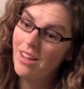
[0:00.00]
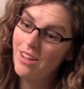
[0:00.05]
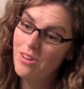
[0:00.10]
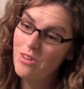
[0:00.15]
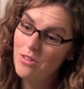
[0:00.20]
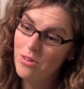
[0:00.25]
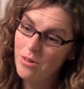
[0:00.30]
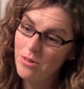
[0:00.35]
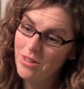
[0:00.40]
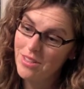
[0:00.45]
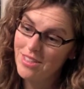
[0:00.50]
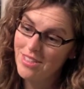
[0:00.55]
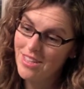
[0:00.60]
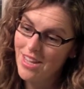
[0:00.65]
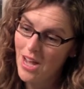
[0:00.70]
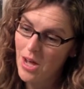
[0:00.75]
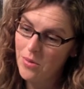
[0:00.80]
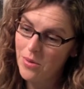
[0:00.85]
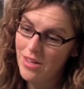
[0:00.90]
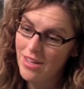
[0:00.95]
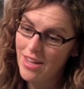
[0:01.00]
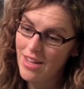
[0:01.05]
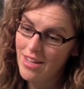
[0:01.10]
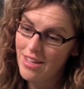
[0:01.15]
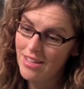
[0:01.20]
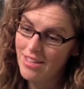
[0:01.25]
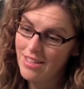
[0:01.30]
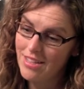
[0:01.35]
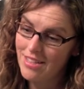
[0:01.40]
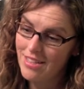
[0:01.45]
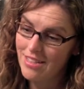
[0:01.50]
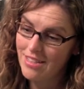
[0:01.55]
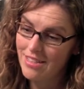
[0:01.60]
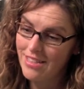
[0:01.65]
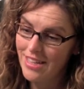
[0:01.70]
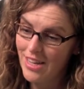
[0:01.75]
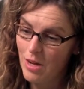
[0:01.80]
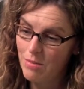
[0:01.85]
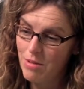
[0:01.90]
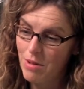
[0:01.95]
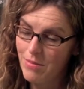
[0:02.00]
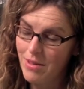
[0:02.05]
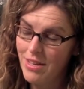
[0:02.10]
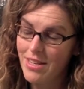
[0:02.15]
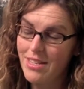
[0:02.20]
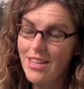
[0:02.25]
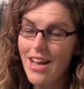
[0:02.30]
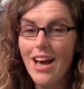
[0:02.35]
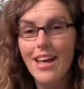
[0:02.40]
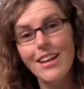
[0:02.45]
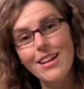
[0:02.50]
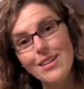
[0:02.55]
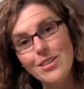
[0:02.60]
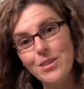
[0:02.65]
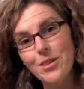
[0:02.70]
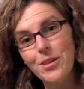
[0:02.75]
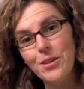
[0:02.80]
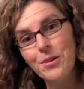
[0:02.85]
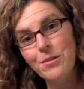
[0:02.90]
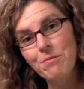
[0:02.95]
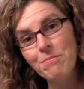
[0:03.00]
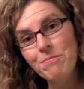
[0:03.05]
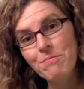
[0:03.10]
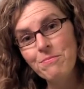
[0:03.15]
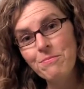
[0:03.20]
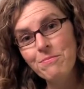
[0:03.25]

Andrew and see how he does and see how mommy and daddy do